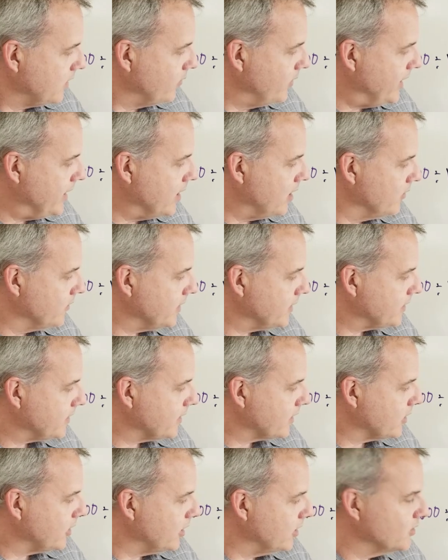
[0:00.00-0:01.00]
we know that
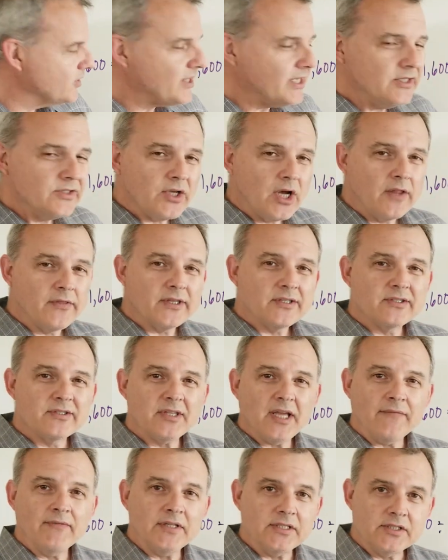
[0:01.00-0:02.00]
the closing's on the
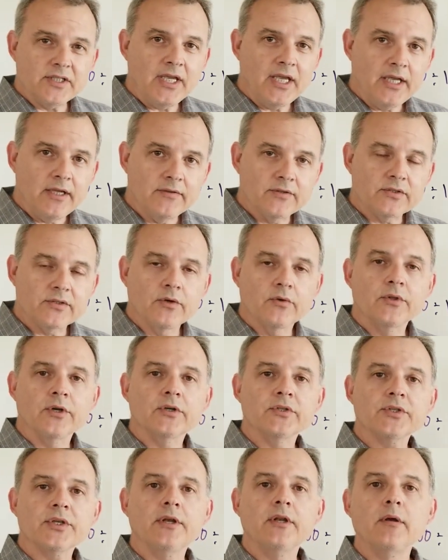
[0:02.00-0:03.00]
17th. So
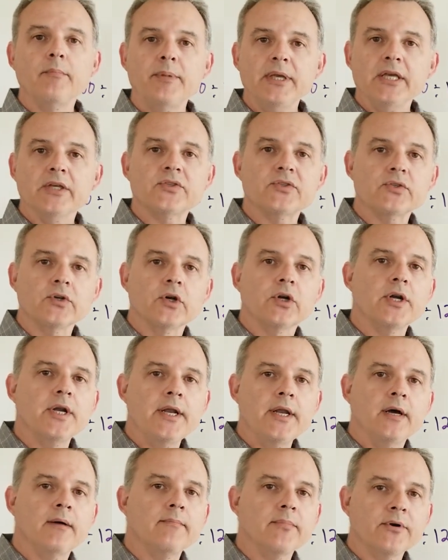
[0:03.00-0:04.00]
there's going to be a
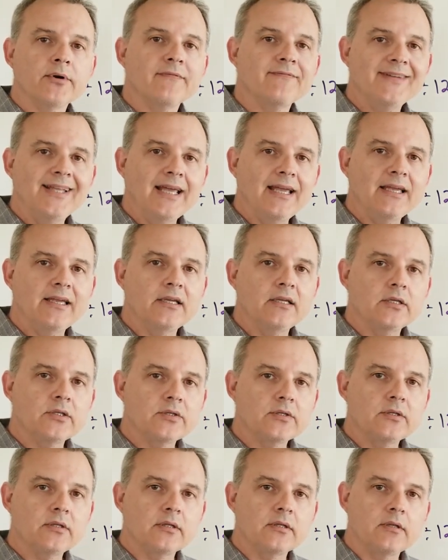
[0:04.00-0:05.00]
certain number of
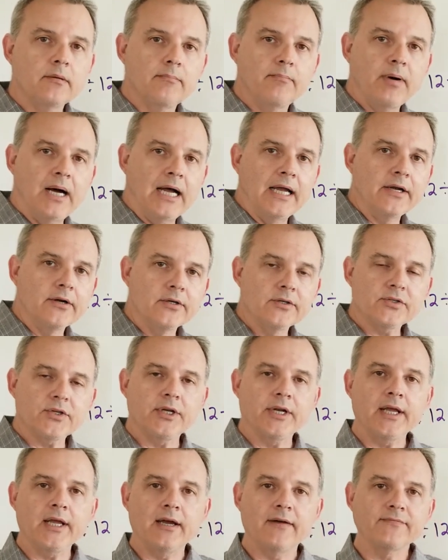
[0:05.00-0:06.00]
days that the buyer is
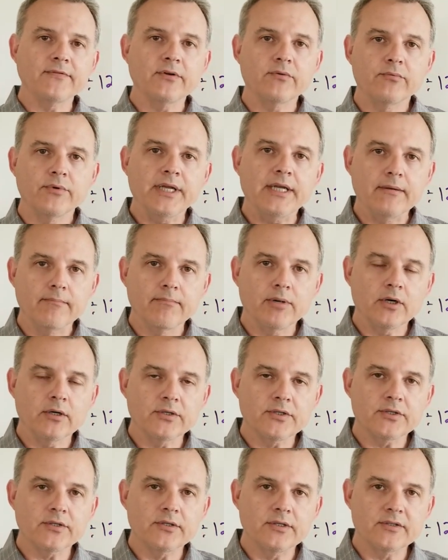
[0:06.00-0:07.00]
going to have to
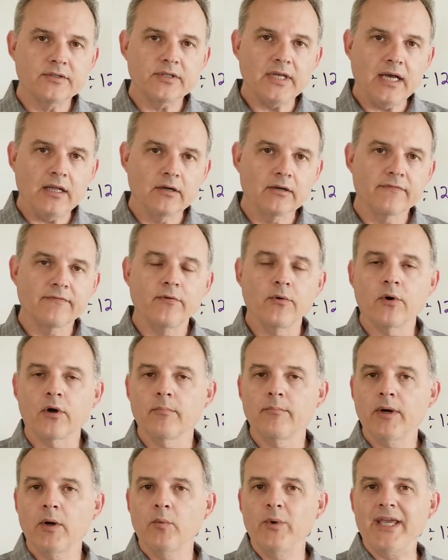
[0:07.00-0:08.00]
reimburse the seller for,
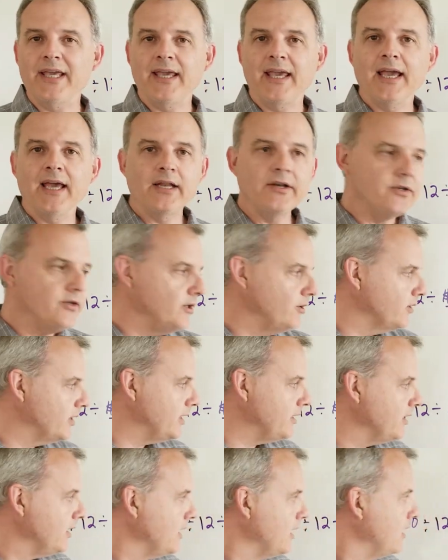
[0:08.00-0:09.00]
but we can't do
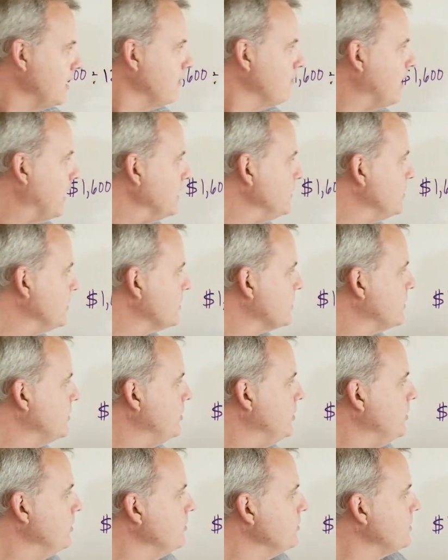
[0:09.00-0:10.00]
it by just
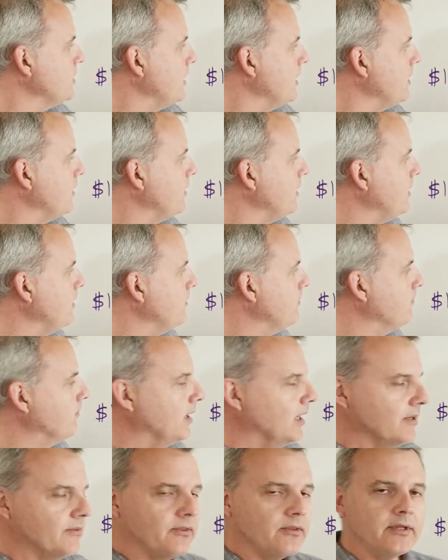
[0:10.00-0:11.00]
using the
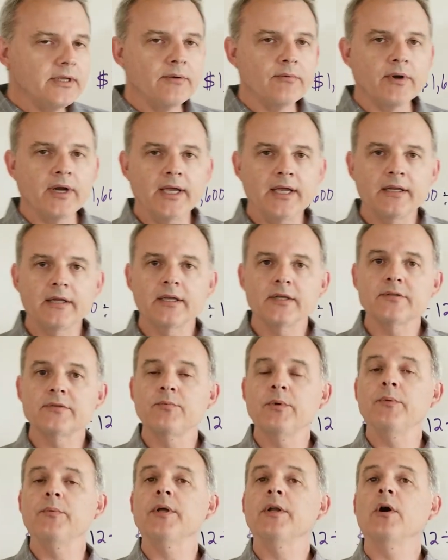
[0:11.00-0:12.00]
monthly rate because
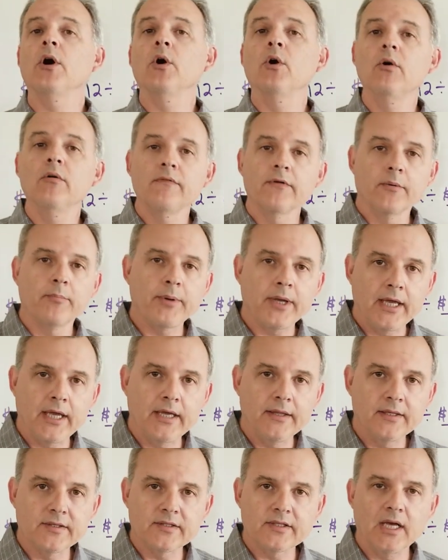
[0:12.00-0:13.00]
we would
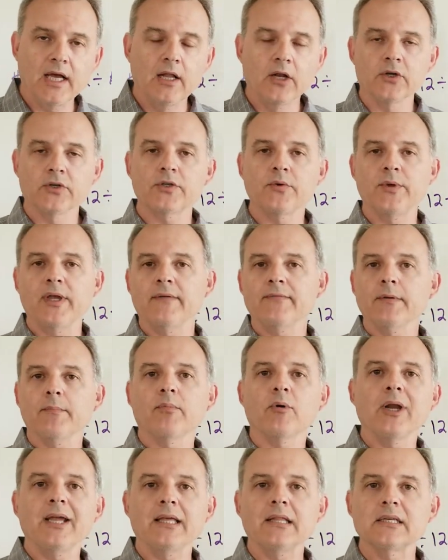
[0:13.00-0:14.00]
overpay the seller. So we have to
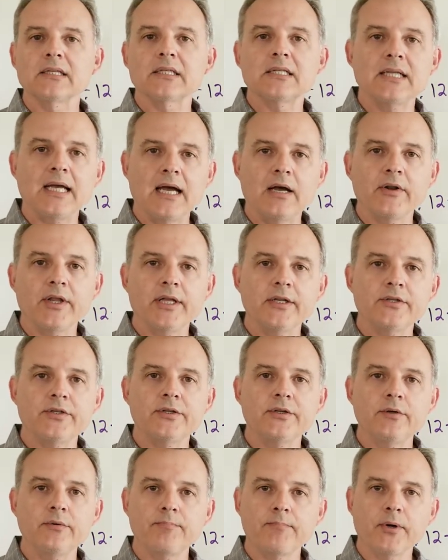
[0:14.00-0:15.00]
break this down
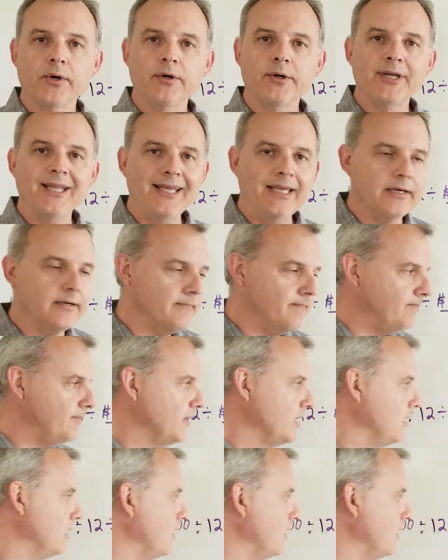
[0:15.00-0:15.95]
into per diem.